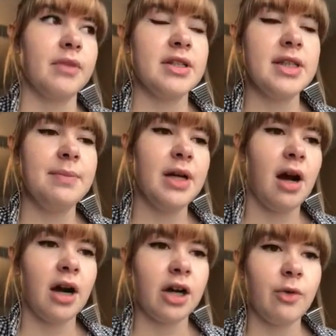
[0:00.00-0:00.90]

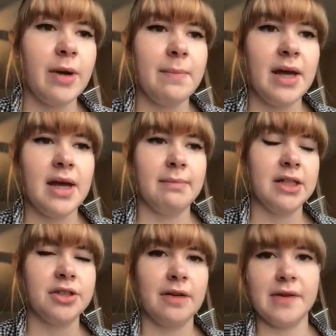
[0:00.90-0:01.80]
CPR equipment and
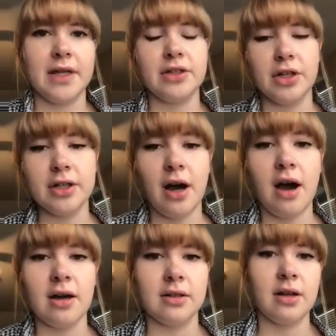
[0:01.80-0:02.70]
made sure everything turned
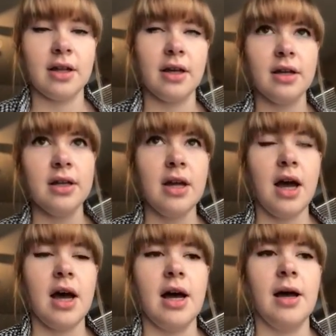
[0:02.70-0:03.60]
on, all the
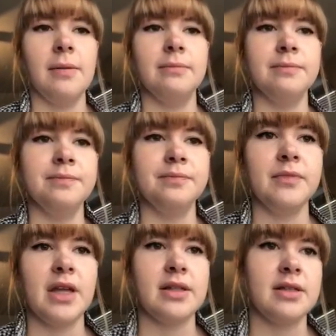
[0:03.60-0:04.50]

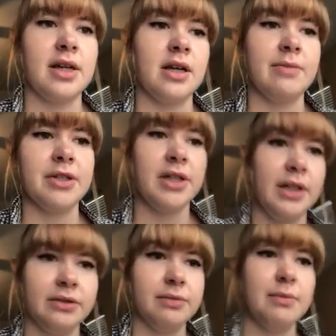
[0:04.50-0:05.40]
necessary
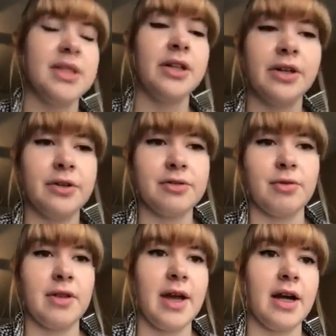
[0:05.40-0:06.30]
materials
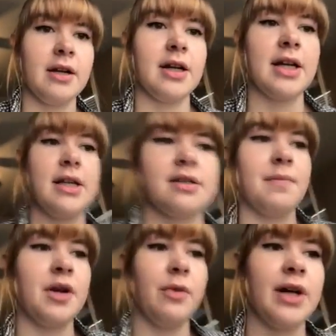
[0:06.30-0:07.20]
were there in case
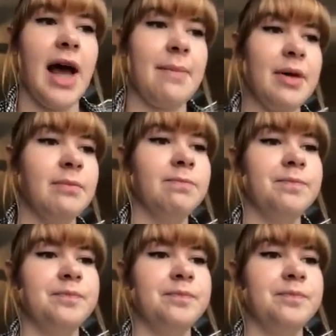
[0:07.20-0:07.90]
something were to happen.